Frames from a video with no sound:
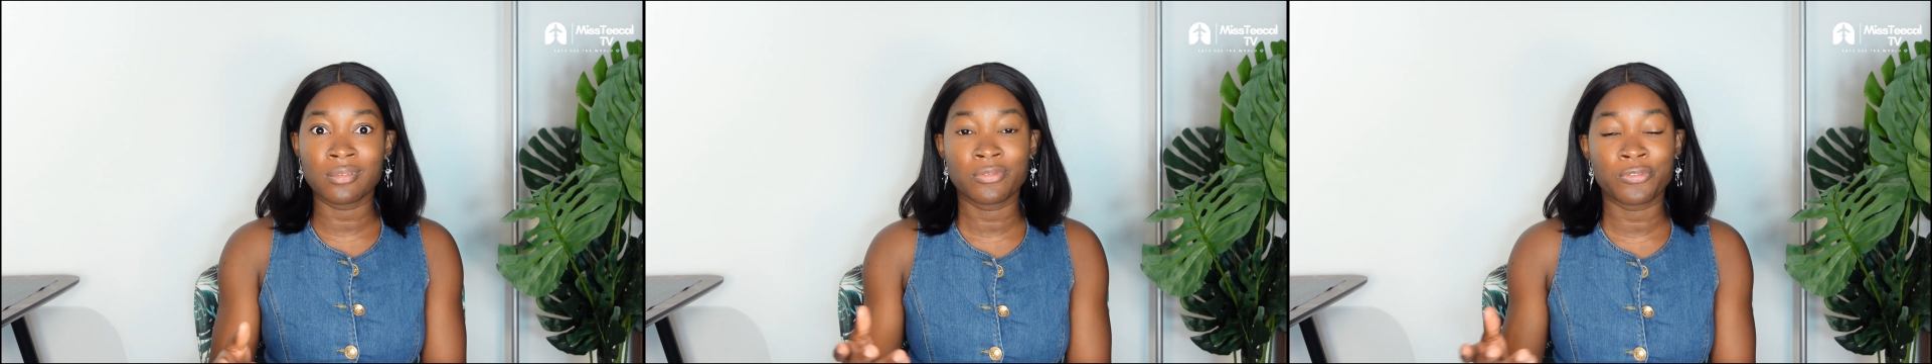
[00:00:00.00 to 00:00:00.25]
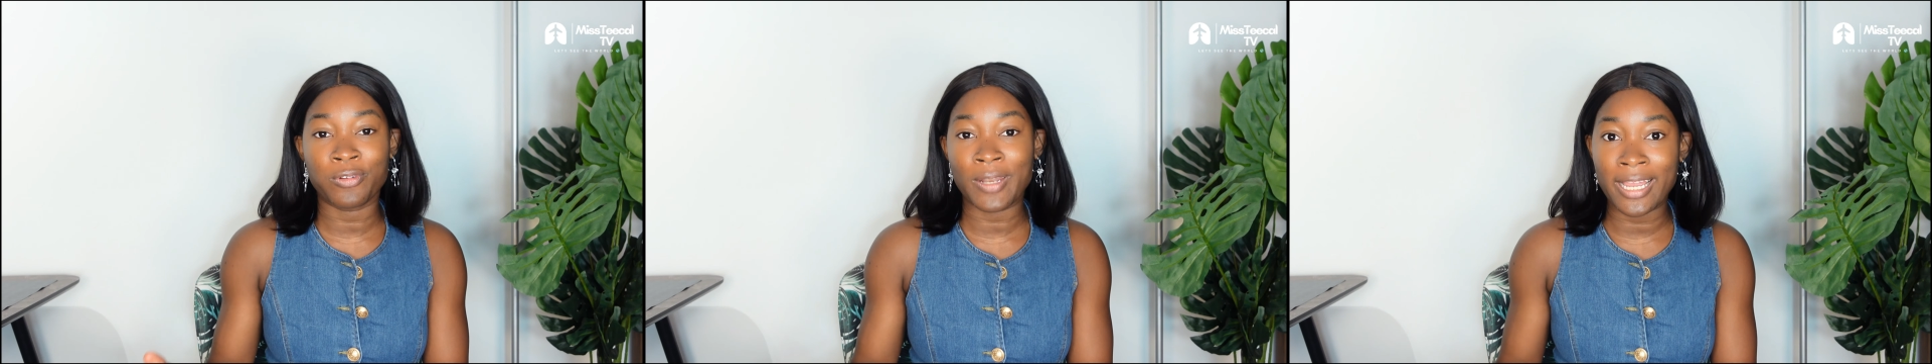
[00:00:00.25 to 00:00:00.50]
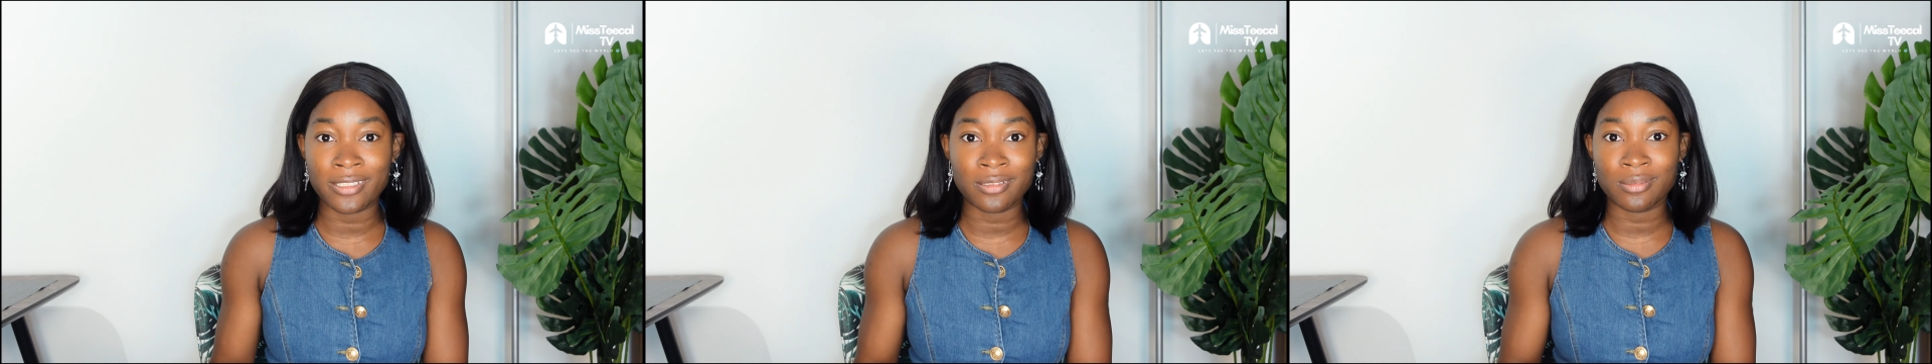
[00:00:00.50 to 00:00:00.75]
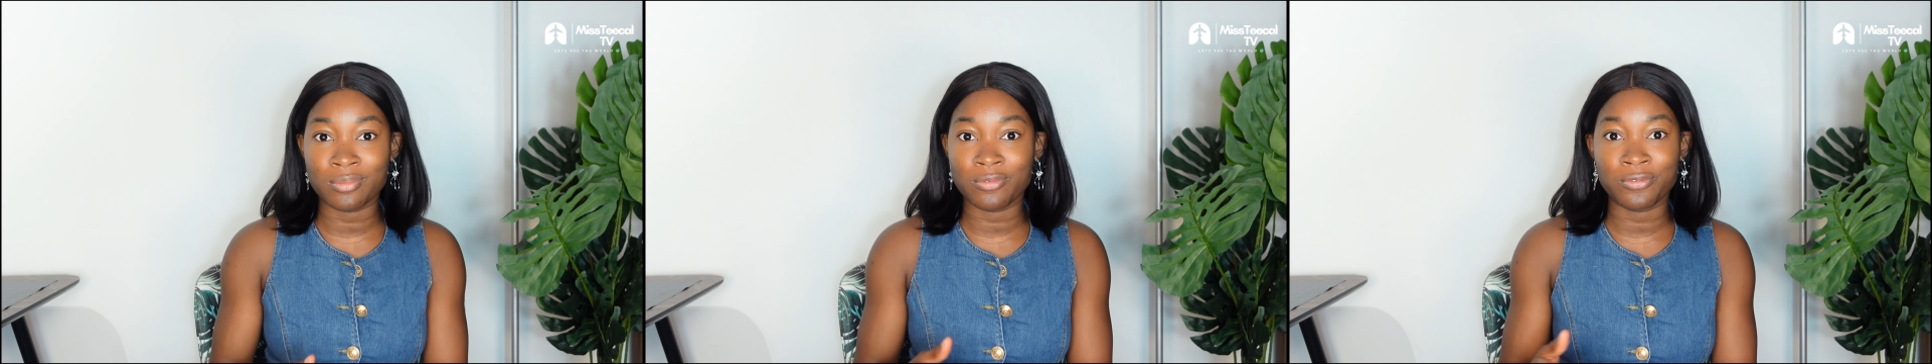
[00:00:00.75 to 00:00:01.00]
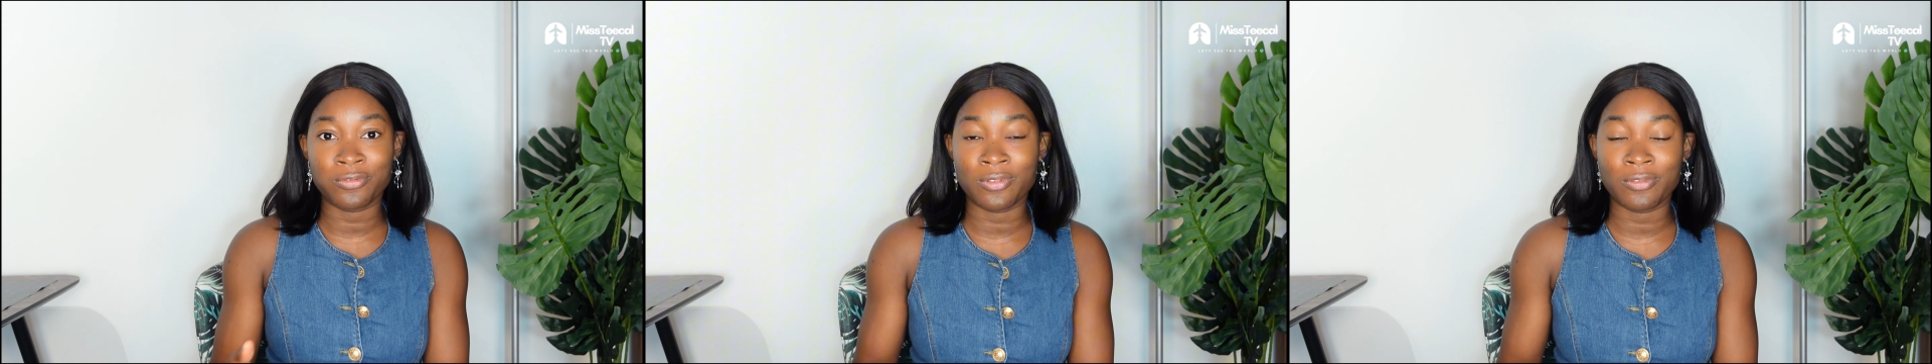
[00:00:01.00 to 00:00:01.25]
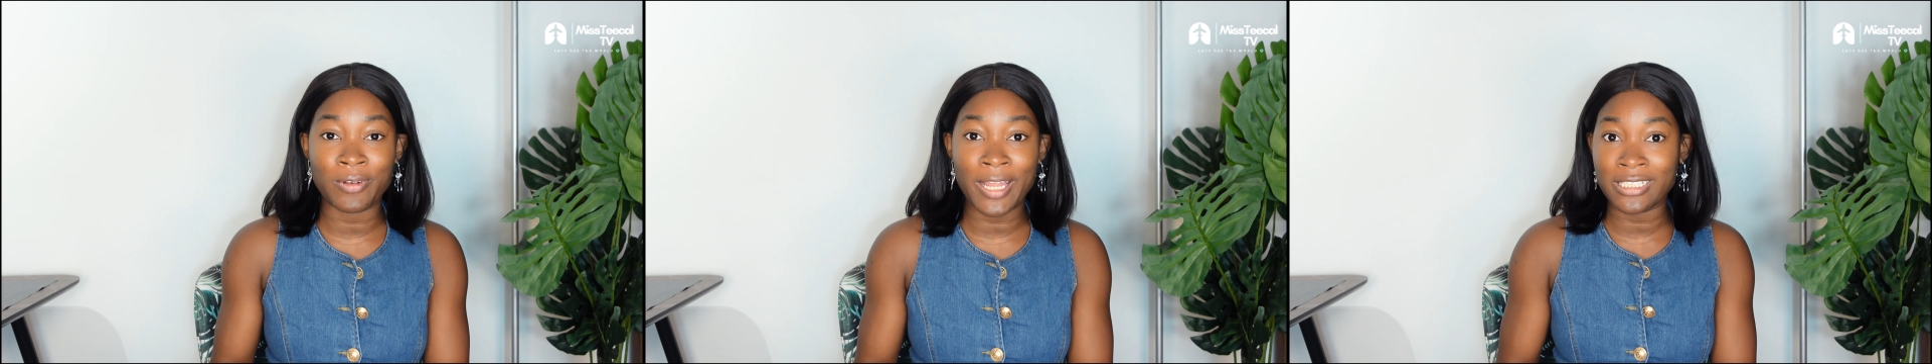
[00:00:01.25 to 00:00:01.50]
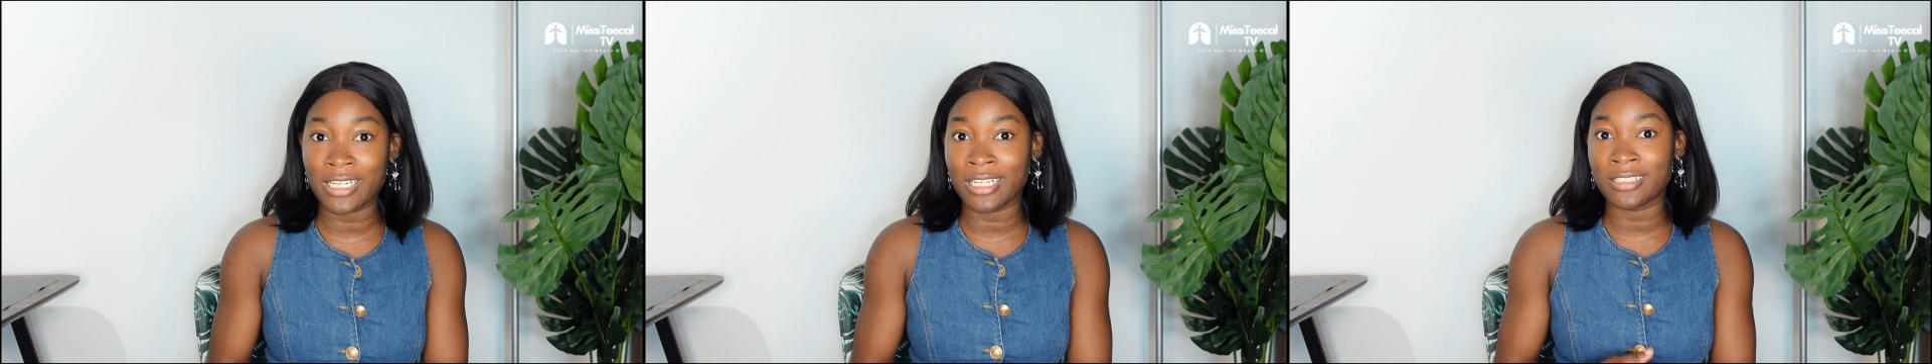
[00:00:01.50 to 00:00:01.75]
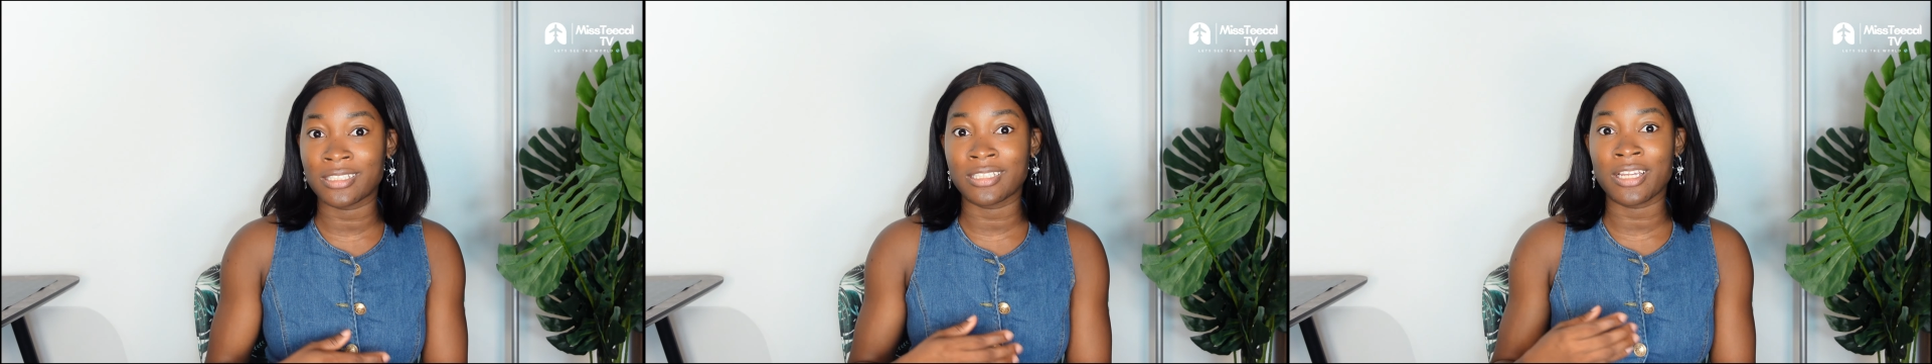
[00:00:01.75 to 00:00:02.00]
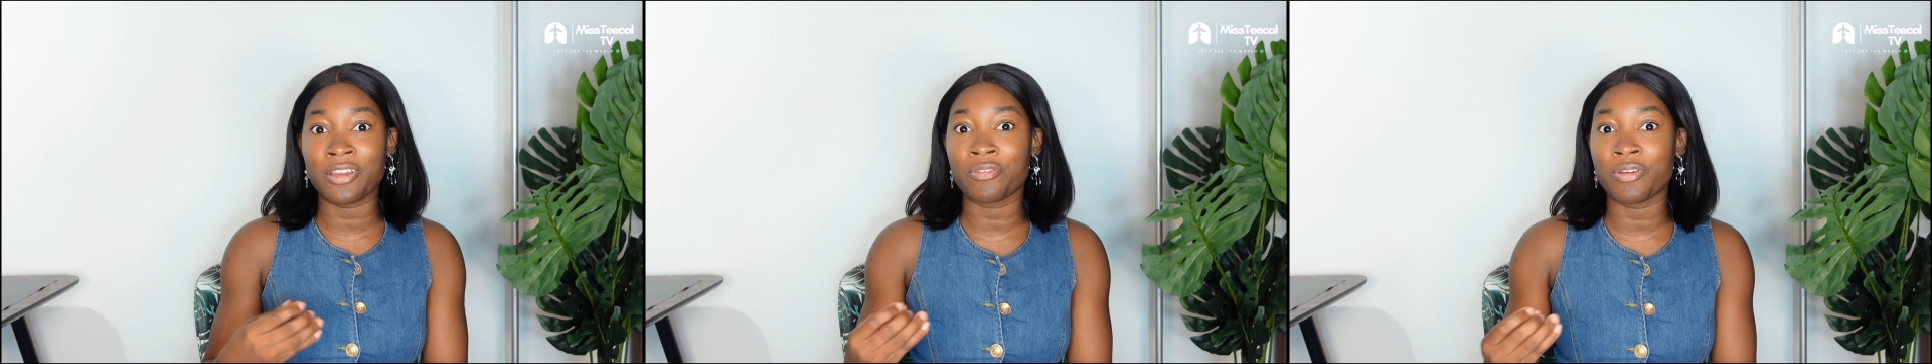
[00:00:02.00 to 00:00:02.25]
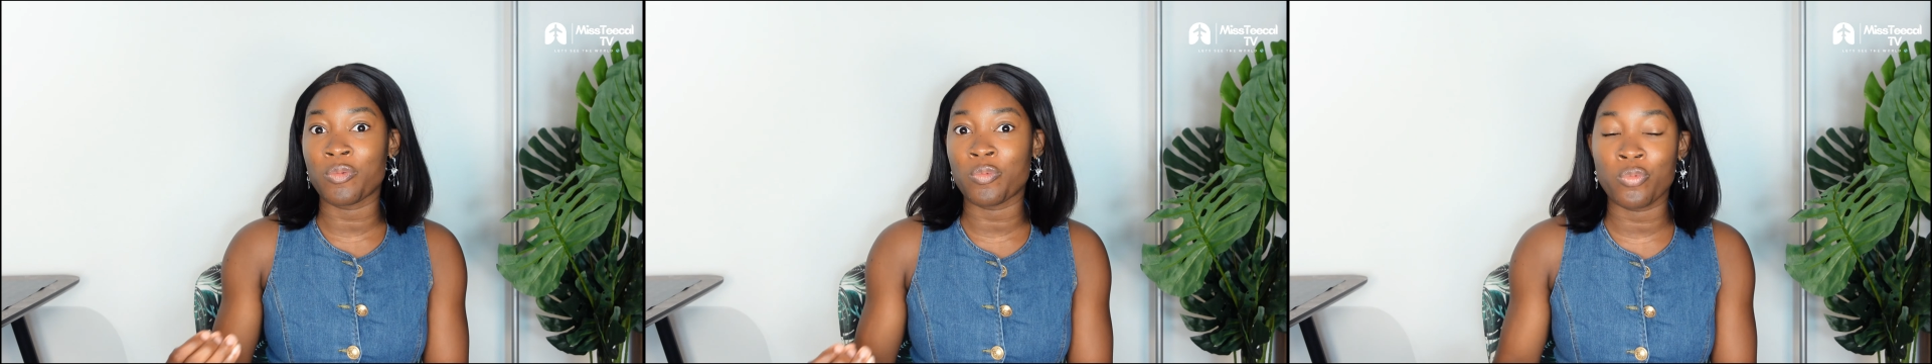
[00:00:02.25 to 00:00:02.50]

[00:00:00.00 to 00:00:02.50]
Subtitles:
flight itinerary,